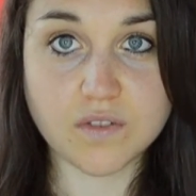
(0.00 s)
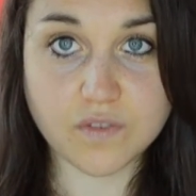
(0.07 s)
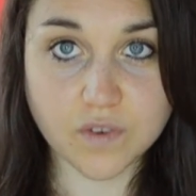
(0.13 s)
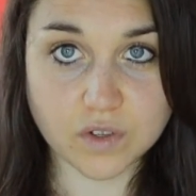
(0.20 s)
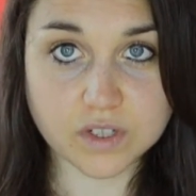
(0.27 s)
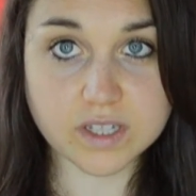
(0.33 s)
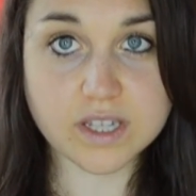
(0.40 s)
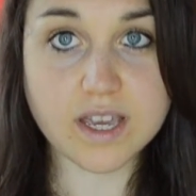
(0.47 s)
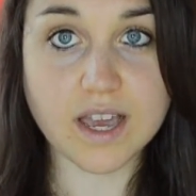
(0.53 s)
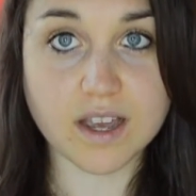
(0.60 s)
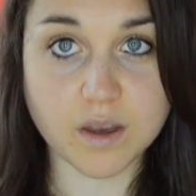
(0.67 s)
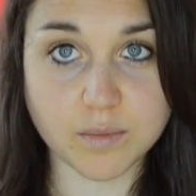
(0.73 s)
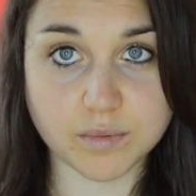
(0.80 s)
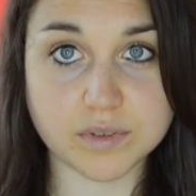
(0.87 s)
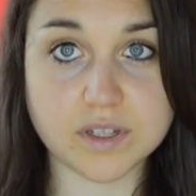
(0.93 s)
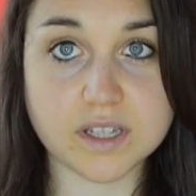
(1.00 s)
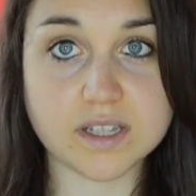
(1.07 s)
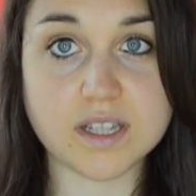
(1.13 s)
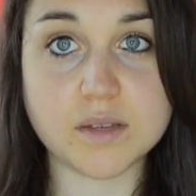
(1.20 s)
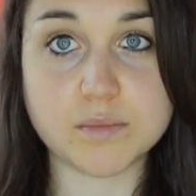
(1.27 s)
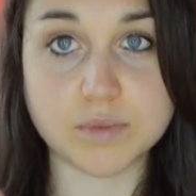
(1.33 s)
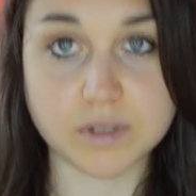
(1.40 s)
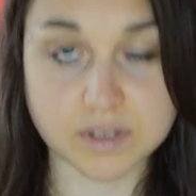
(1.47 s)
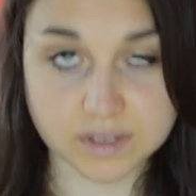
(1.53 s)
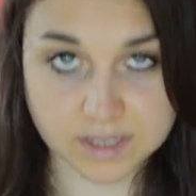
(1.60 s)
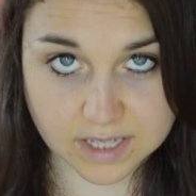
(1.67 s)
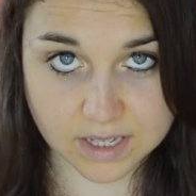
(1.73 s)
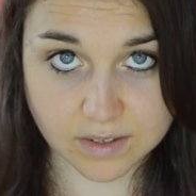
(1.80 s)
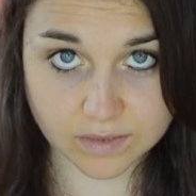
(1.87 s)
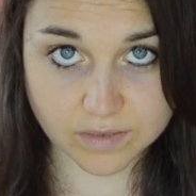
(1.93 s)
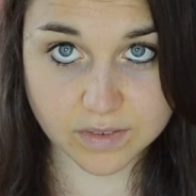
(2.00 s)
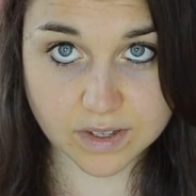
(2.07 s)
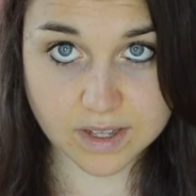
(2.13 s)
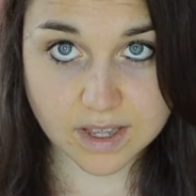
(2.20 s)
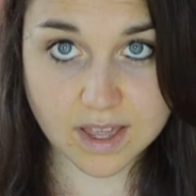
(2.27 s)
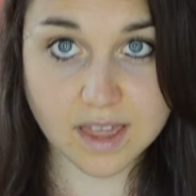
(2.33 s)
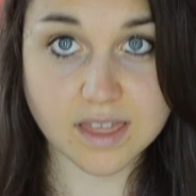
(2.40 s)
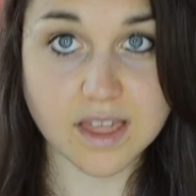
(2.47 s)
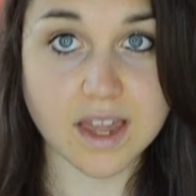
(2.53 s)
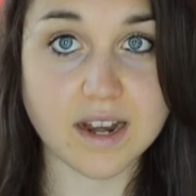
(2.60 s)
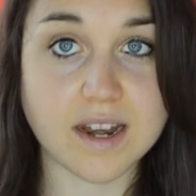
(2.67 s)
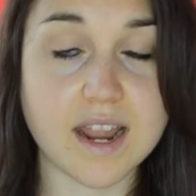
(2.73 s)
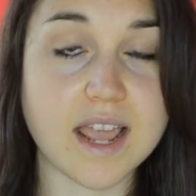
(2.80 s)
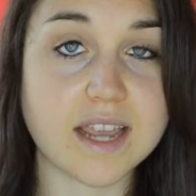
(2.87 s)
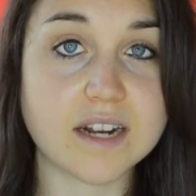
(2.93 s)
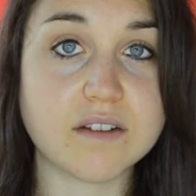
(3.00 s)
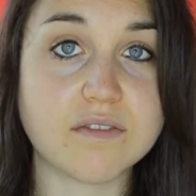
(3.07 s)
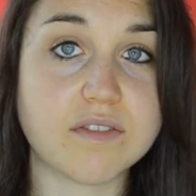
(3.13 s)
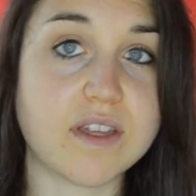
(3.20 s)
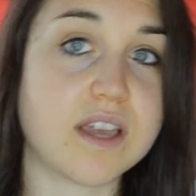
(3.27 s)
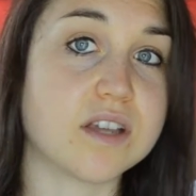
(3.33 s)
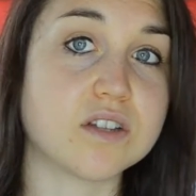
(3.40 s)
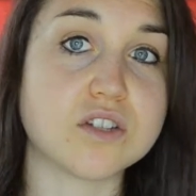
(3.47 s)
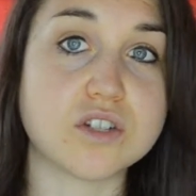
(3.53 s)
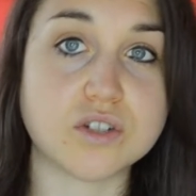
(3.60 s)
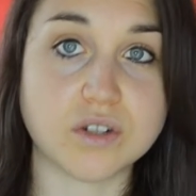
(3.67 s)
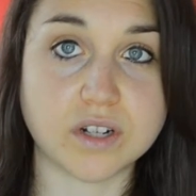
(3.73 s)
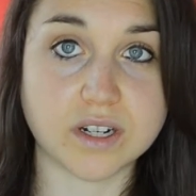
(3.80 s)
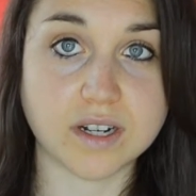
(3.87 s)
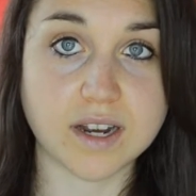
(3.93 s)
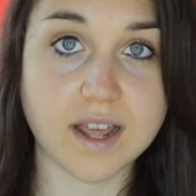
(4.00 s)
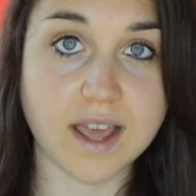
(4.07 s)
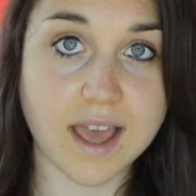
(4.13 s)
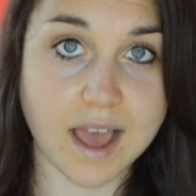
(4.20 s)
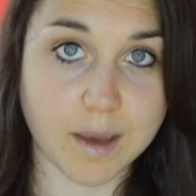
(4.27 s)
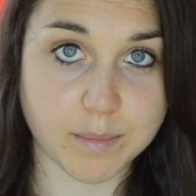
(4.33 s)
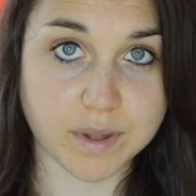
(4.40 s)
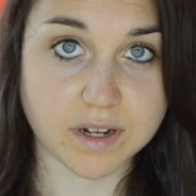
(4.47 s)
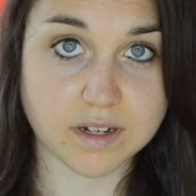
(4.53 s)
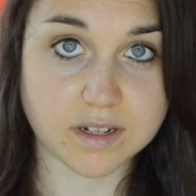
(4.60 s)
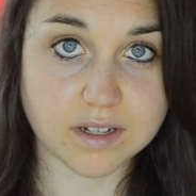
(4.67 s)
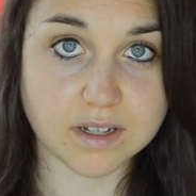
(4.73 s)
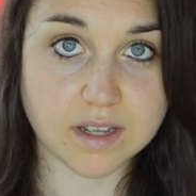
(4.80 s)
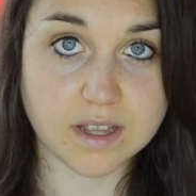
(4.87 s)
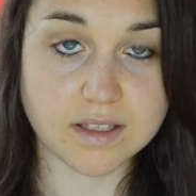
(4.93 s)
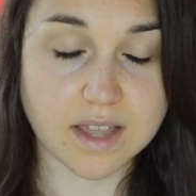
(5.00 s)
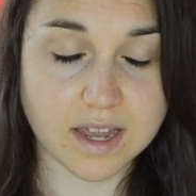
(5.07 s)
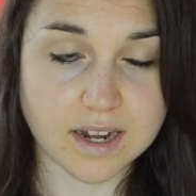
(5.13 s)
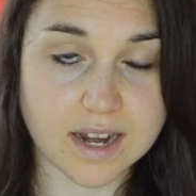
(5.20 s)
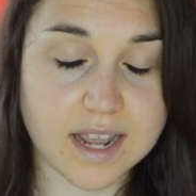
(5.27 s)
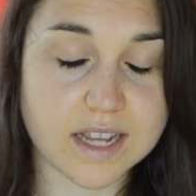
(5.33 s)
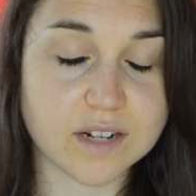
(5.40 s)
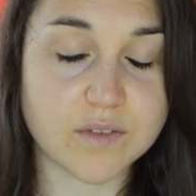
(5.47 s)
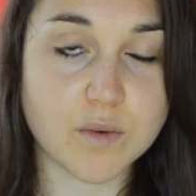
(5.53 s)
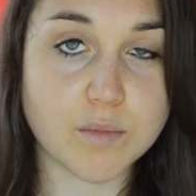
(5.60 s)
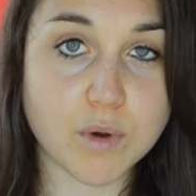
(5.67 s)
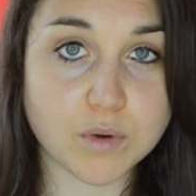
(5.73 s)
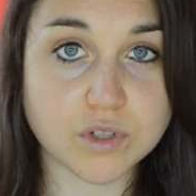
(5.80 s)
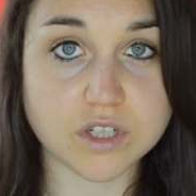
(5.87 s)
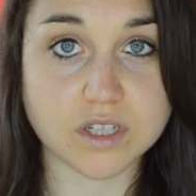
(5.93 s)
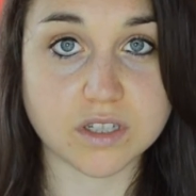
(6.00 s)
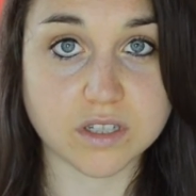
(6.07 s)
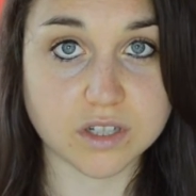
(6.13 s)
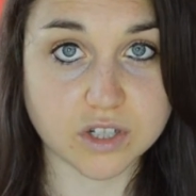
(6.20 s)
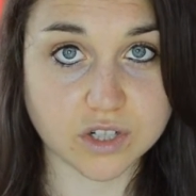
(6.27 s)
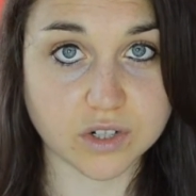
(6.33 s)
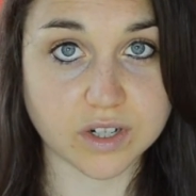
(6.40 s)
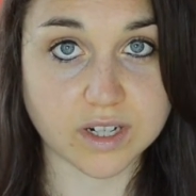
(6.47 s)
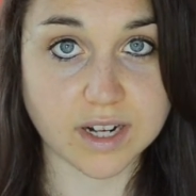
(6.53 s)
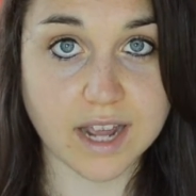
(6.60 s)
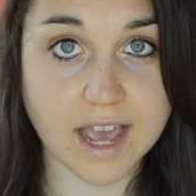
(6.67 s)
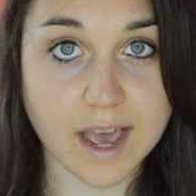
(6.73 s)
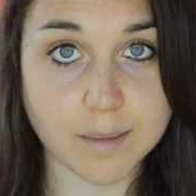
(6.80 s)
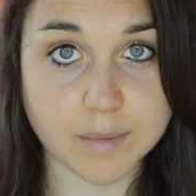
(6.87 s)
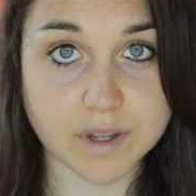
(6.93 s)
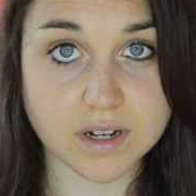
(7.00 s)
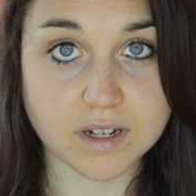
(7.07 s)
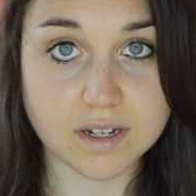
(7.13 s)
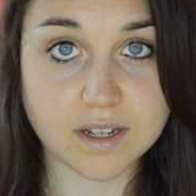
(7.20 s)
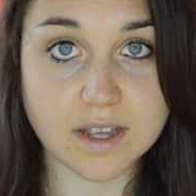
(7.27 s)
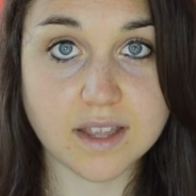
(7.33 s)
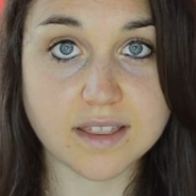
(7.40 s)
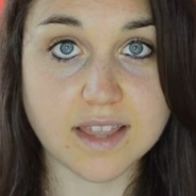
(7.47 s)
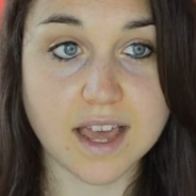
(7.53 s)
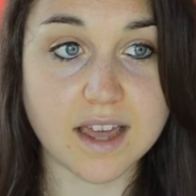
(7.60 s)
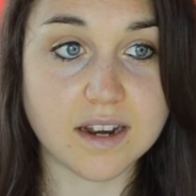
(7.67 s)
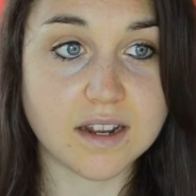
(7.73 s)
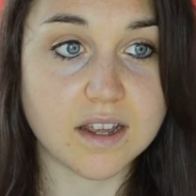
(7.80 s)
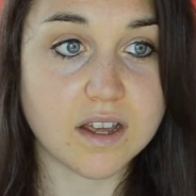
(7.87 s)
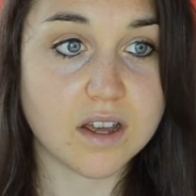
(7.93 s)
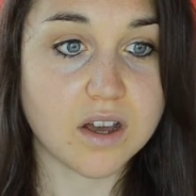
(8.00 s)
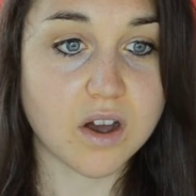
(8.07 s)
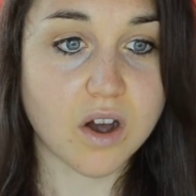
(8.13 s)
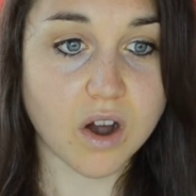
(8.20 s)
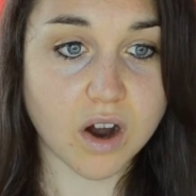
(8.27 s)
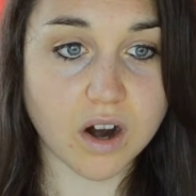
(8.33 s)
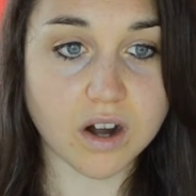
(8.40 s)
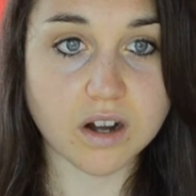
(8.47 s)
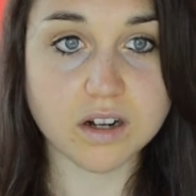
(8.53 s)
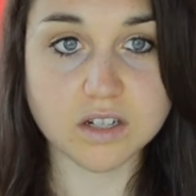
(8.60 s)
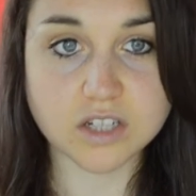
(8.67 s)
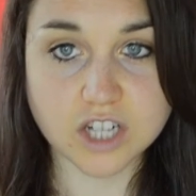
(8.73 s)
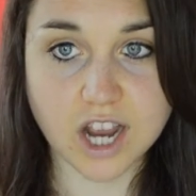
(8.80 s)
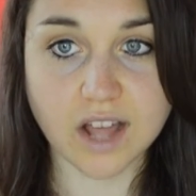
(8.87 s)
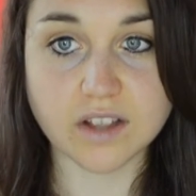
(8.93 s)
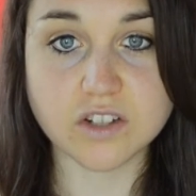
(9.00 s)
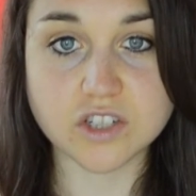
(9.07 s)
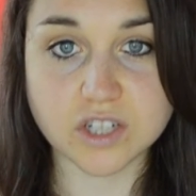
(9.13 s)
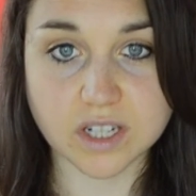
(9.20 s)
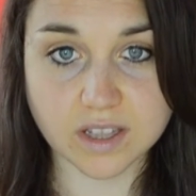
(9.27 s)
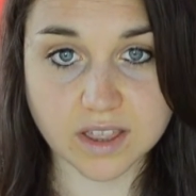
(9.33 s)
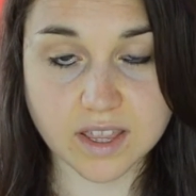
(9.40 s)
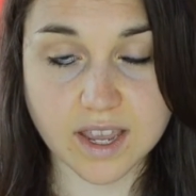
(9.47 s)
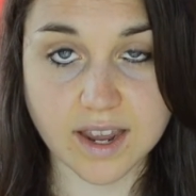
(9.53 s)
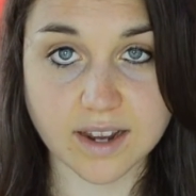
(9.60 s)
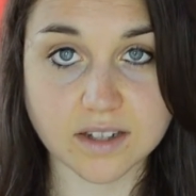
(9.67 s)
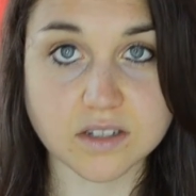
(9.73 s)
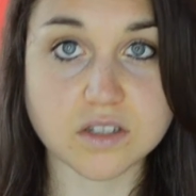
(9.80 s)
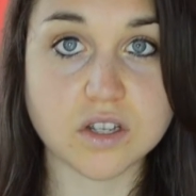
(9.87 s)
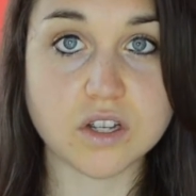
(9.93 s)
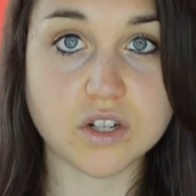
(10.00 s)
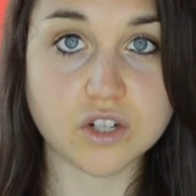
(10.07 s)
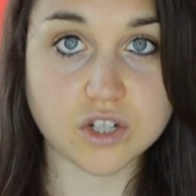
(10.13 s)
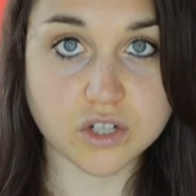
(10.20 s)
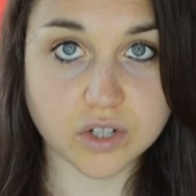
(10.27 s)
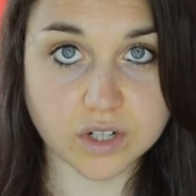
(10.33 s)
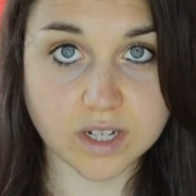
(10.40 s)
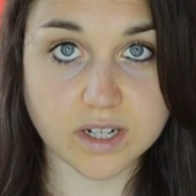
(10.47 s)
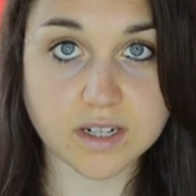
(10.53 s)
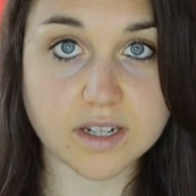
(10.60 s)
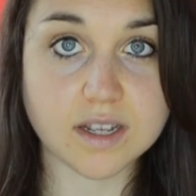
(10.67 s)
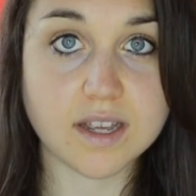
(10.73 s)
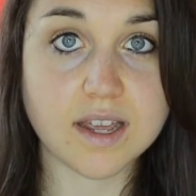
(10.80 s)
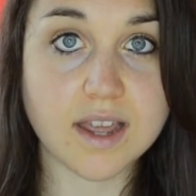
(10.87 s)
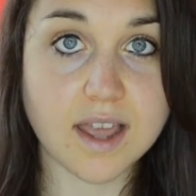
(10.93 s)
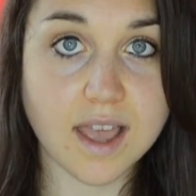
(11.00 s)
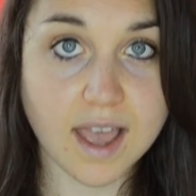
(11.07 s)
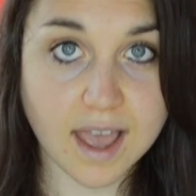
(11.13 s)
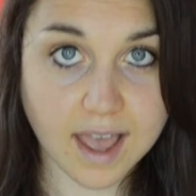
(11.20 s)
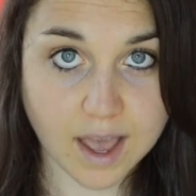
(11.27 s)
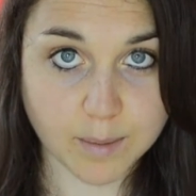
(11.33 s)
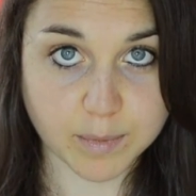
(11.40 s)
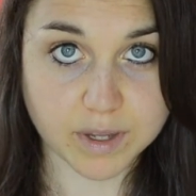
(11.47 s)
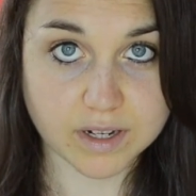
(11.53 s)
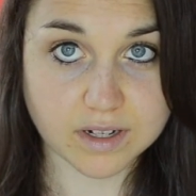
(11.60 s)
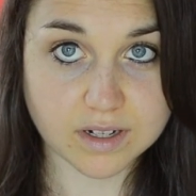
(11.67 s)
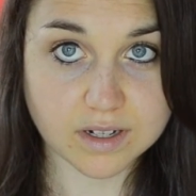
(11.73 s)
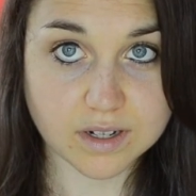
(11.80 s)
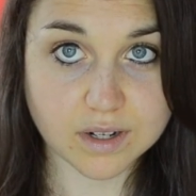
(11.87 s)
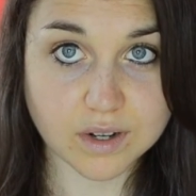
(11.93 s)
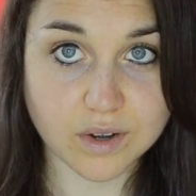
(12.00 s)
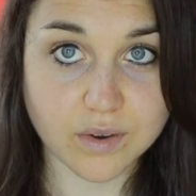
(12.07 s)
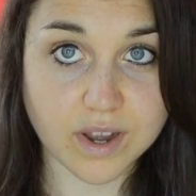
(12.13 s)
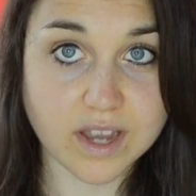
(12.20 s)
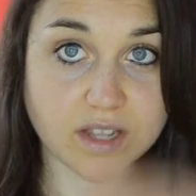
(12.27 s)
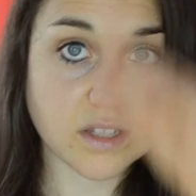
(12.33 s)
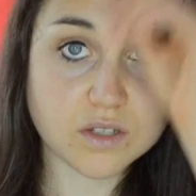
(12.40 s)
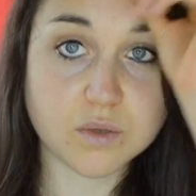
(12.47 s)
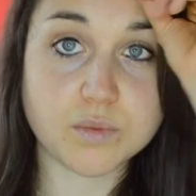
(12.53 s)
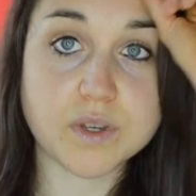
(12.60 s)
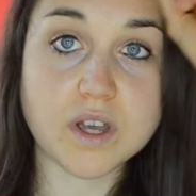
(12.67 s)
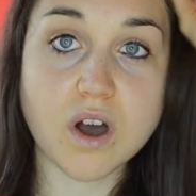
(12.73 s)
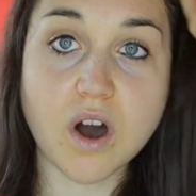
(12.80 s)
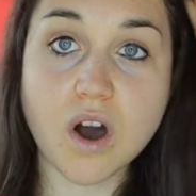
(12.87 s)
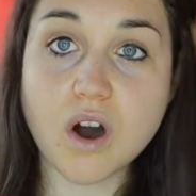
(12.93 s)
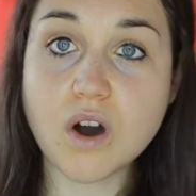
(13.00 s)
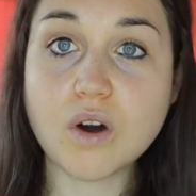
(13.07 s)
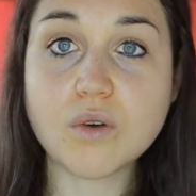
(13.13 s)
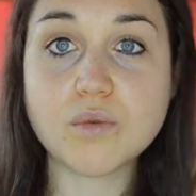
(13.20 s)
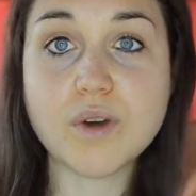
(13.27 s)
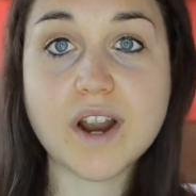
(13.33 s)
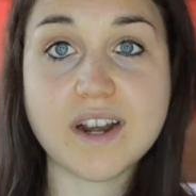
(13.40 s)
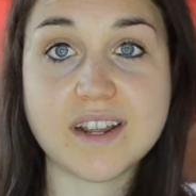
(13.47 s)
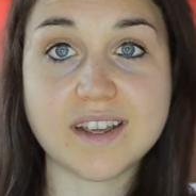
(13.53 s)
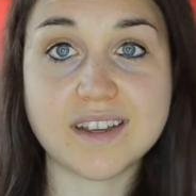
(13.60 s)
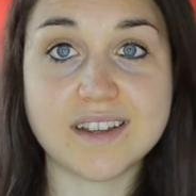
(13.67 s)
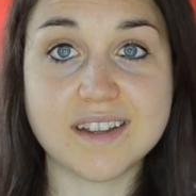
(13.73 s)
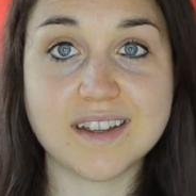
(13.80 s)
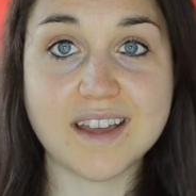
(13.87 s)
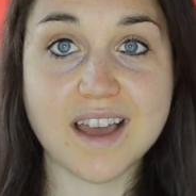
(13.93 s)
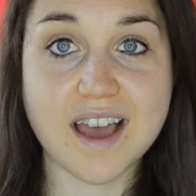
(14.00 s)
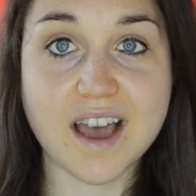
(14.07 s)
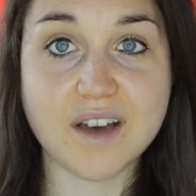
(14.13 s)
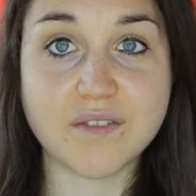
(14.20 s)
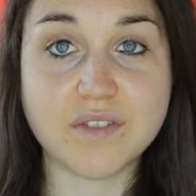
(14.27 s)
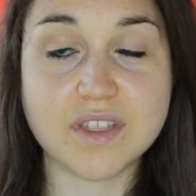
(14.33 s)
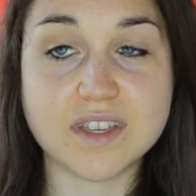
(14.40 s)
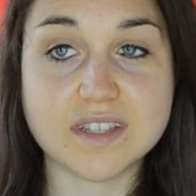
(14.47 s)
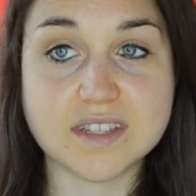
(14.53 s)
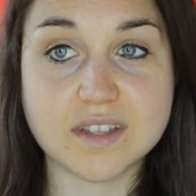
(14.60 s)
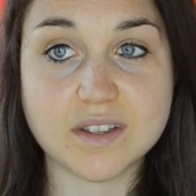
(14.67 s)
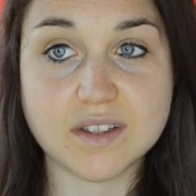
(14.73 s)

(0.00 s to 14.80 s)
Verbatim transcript: fully and completely believe that negative things shouldn't happen, that negative emotions shouldn't happen, that hard, challenging things shouldn't happen. Okay, so we already have this